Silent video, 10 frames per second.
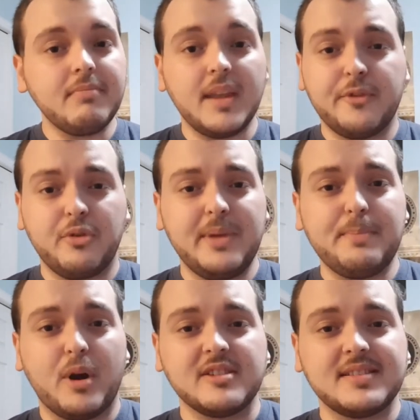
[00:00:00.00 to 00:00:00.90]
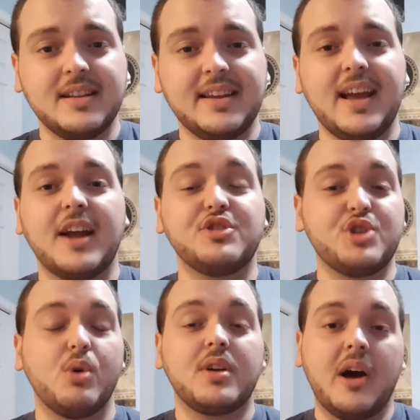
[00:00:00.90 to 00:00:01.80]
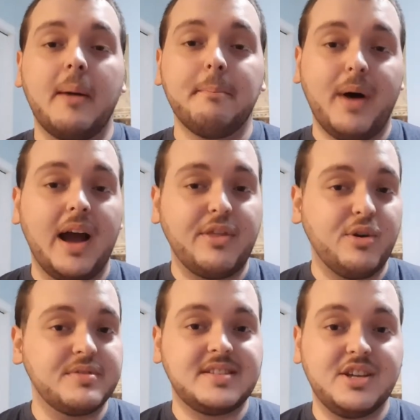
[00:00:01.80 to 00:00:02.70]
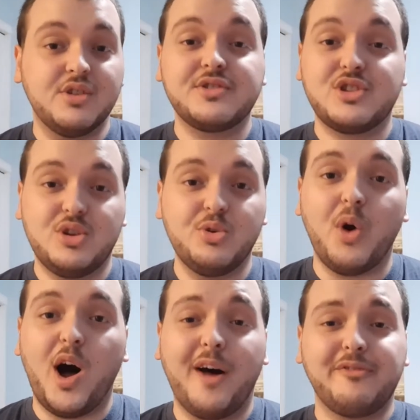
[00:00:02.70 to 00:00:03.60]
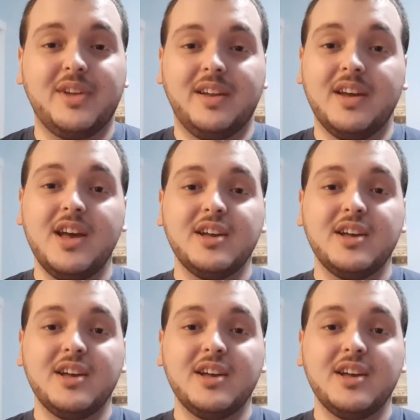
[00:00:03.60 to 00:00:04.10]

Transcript: And for me personally, I don't come by those deals too often.